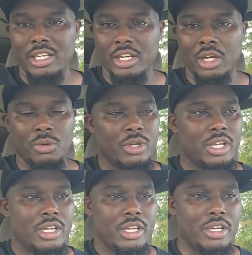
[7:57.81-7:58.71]
You know,
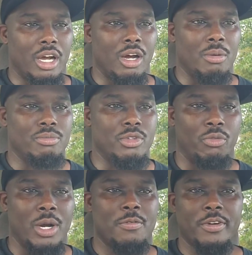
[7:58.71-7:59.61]
uh, the
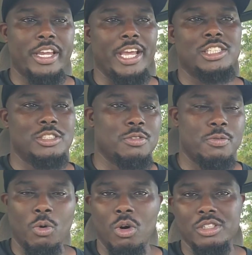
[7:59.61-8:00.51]
ramifications
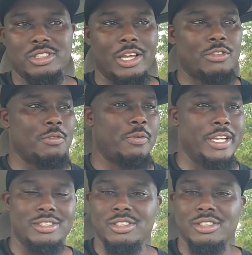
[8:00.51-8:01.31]
for self defense